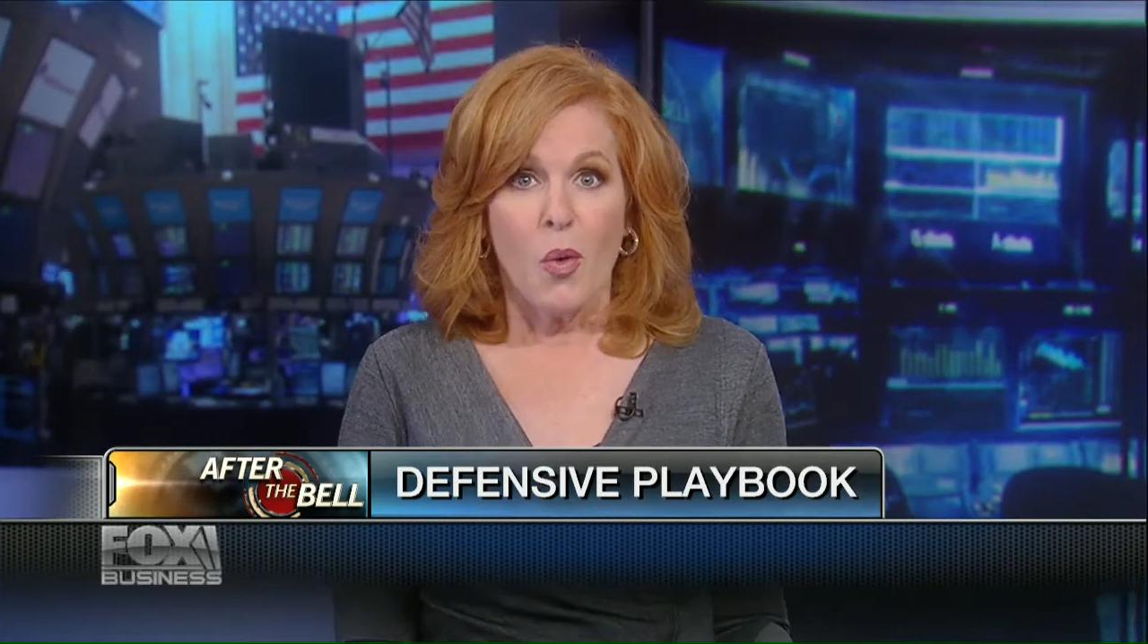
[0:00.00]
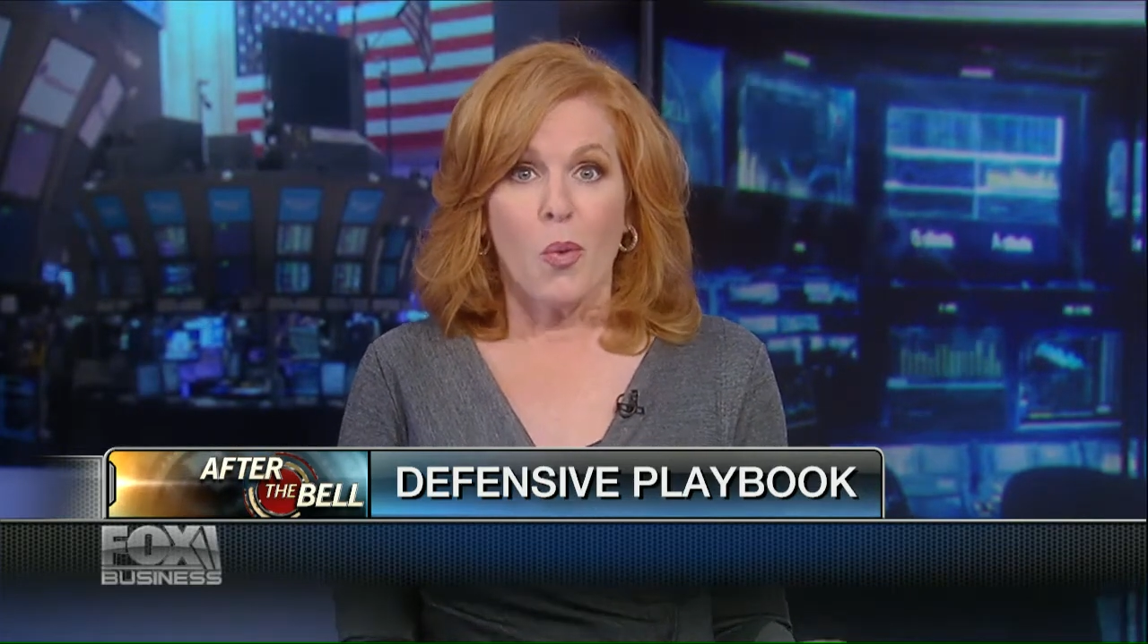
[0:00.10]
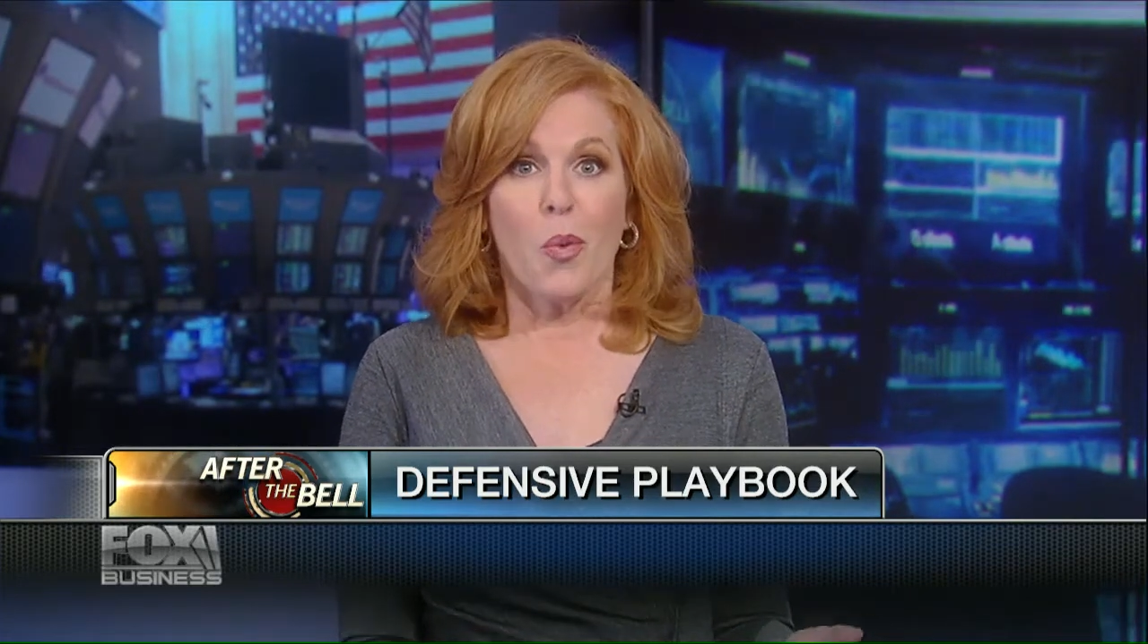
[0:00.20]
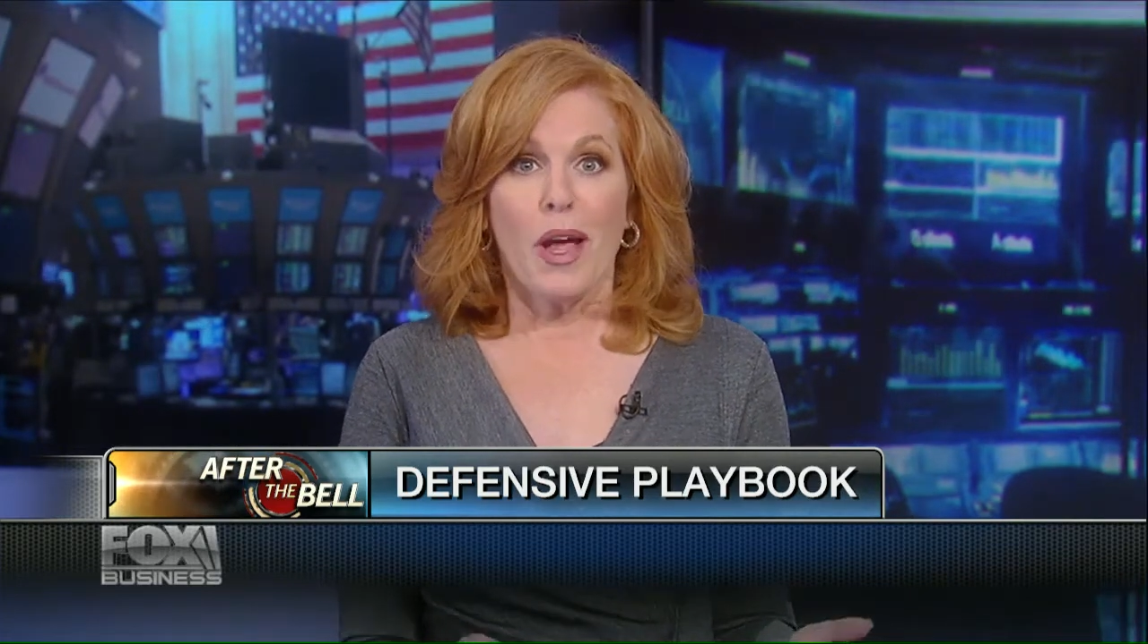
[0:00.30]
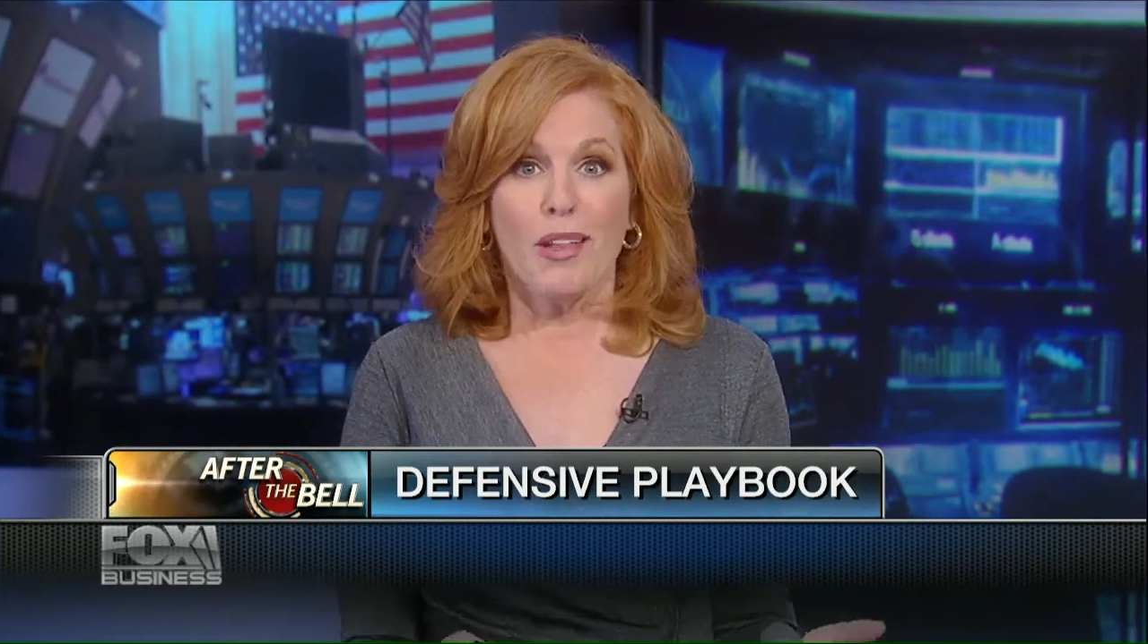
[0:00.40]

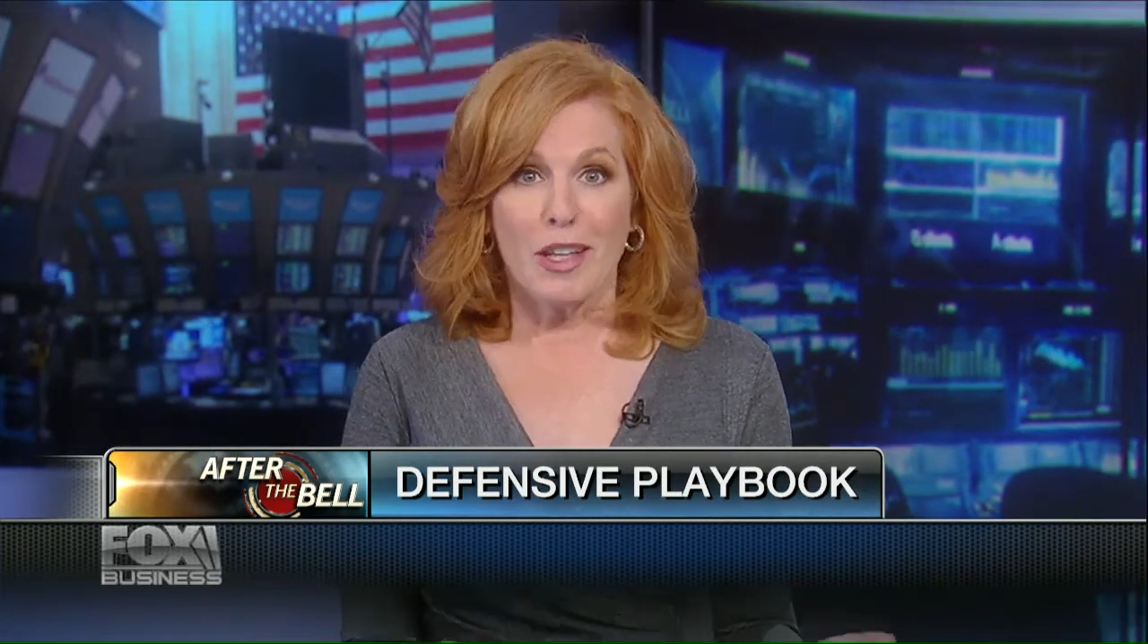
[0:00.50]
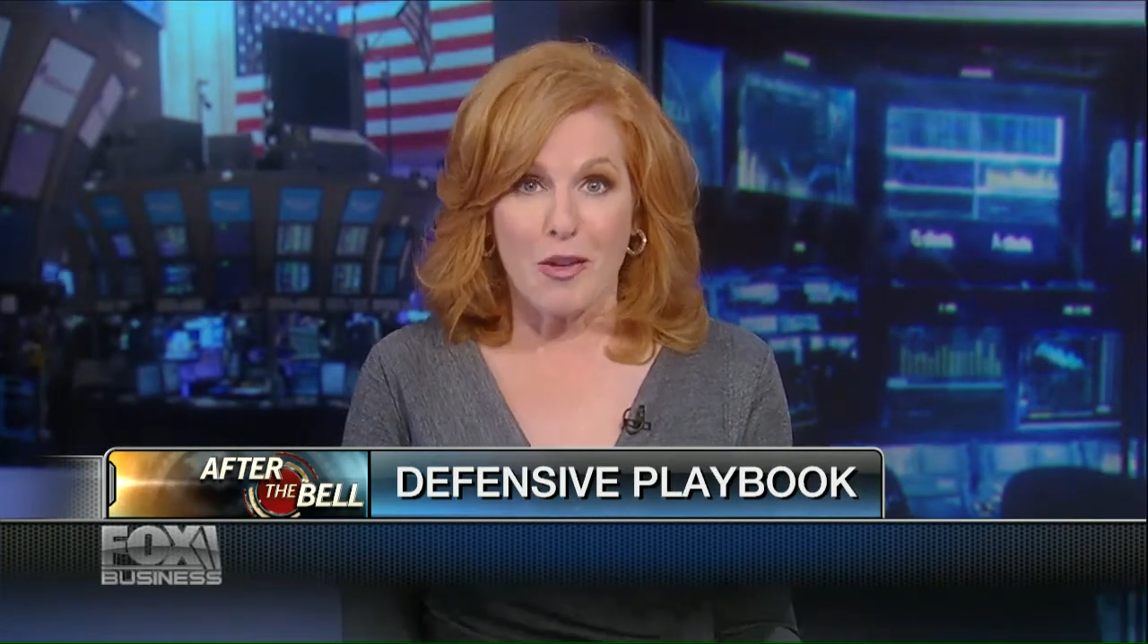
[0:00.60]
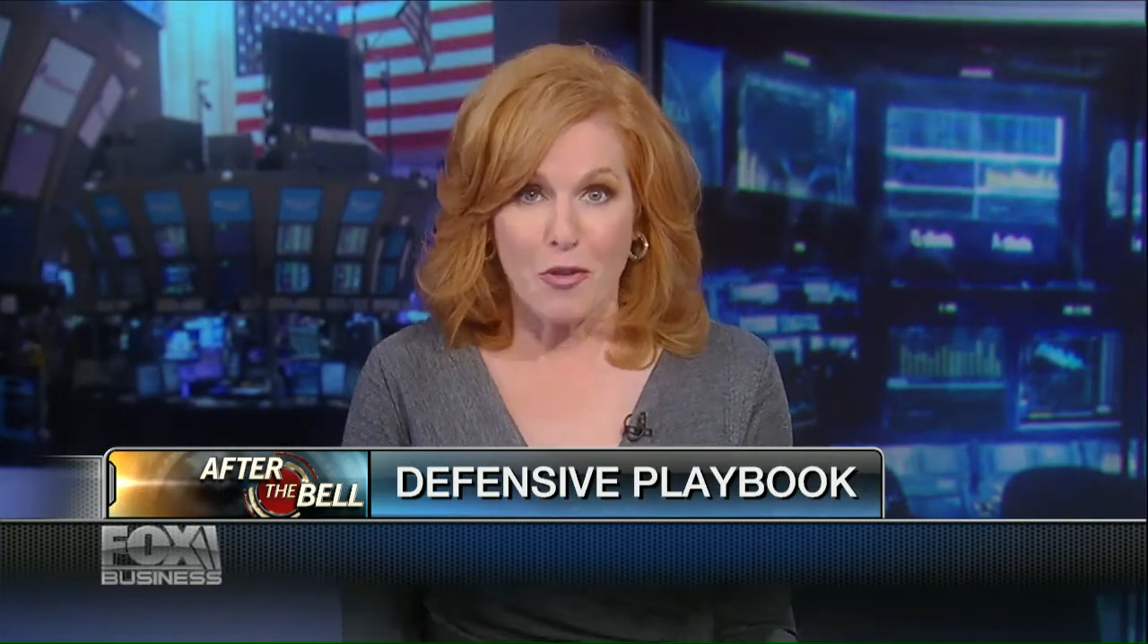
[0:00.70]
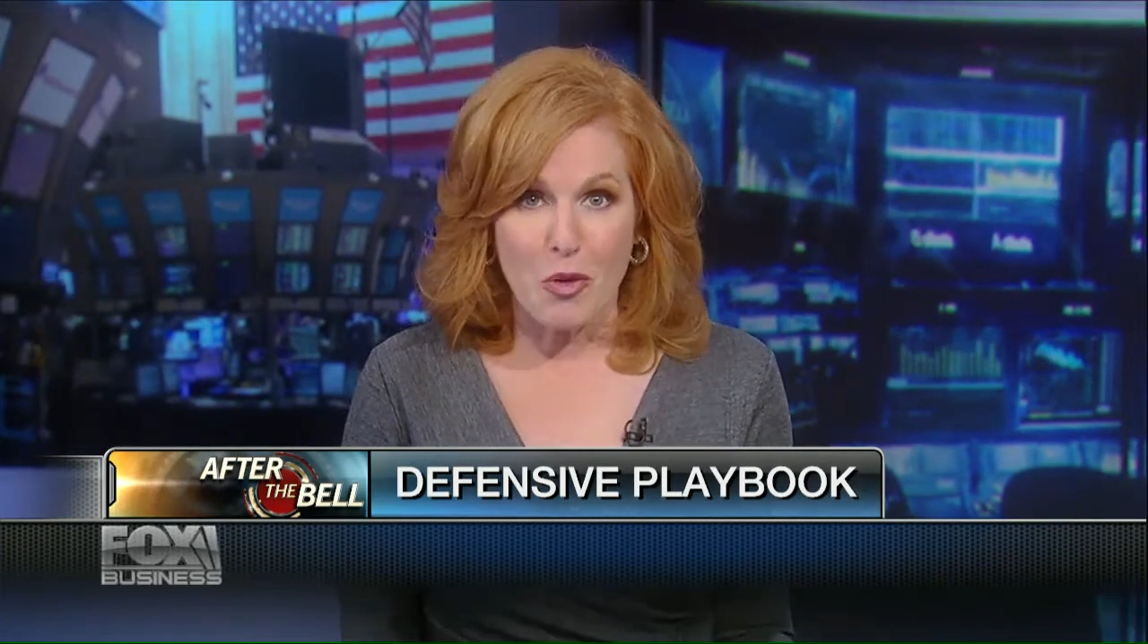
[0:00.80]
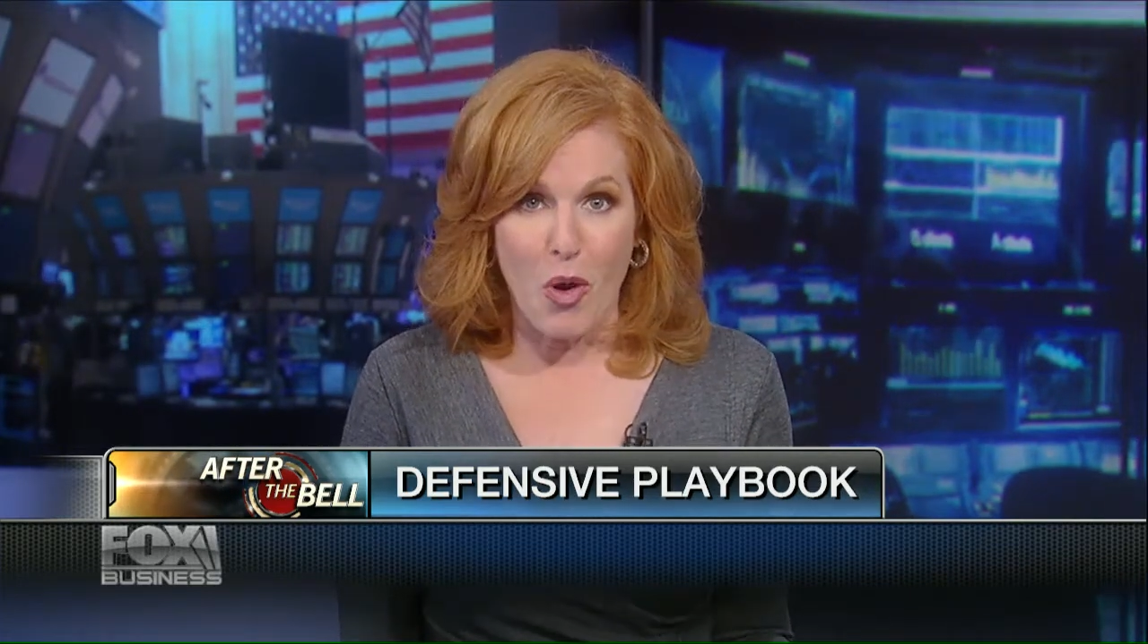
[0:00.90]
Well,
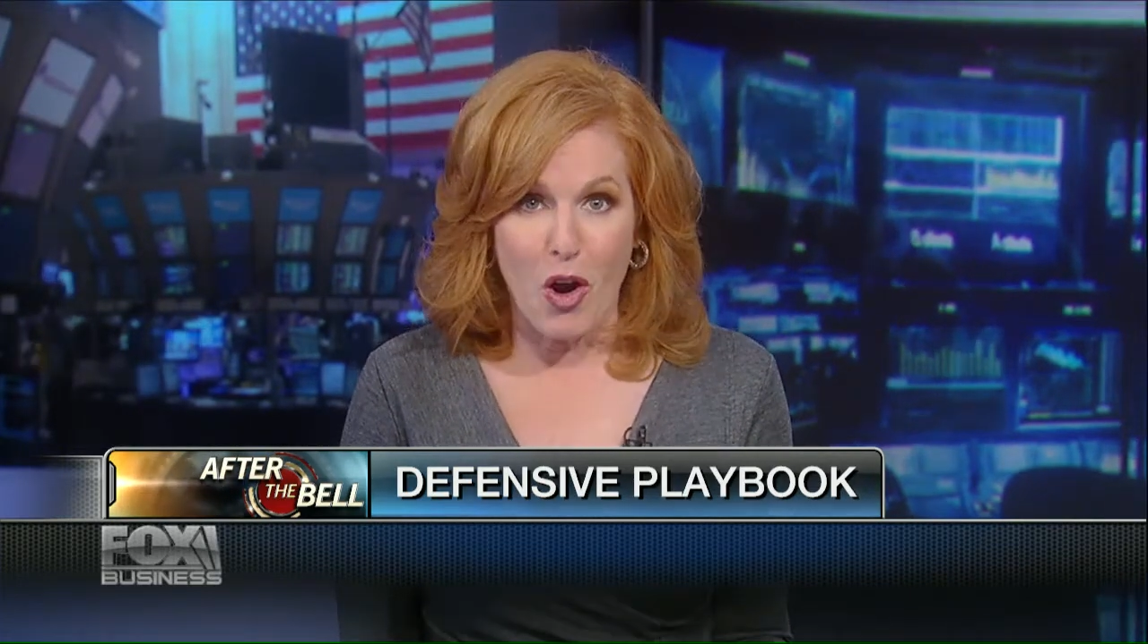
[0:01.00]
if you